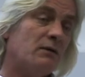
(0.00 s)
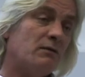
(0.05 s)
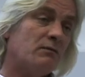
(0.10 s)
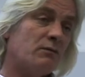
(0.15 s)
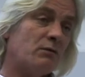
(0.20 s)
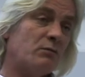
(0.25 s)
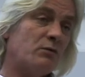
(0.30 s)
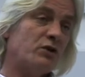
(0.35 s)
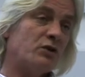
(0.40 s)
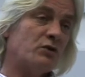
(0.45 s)

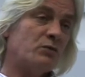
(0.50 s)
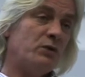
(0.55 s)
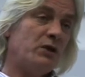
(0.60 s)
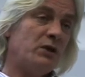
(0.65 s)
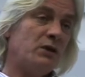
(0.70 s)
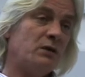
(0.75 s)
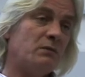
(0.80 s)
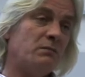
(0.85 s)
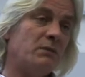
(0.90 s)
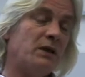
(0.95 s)
from which we
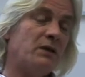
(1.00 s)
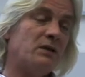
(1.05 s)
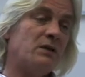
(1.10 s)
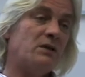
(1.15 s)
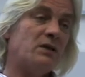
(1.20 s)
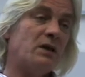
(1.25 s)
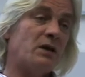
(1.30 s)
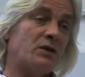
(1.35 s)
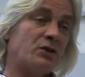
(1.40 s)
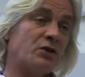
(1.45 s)
can make
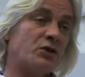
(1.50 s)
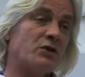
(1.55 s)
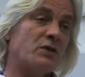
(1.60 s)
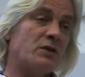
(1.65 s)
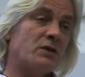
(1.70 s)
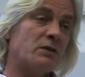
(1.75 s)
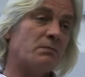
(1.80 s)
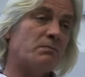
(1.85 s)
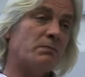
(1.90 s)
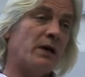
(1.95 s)

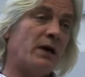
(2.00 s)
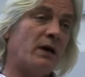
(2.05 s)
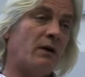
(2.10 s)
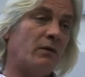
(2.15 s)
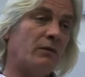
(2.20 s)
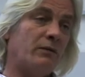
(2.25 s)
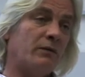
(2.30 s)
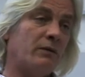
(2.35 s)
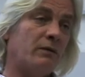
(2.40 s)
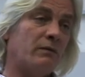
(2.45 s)
deductions
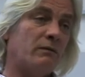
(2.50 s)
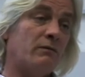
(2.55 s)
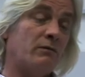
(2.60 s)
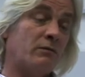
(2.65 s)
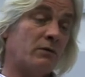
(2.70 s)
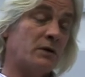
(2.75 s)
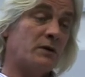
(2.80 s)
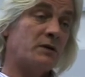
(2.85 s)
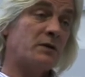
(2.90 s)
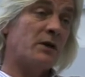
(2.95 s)
about, for
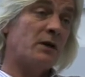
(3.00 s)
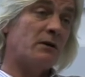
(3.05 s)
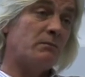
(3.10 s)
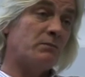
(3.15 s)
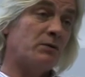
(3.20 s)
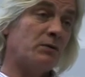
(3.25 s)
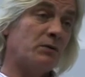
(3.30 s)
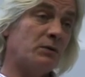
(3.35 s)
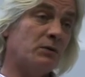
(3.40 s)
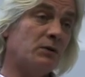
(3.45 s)

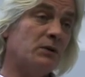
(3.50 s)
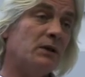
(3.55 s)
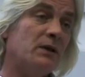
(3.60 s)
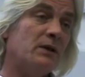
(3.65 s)
example,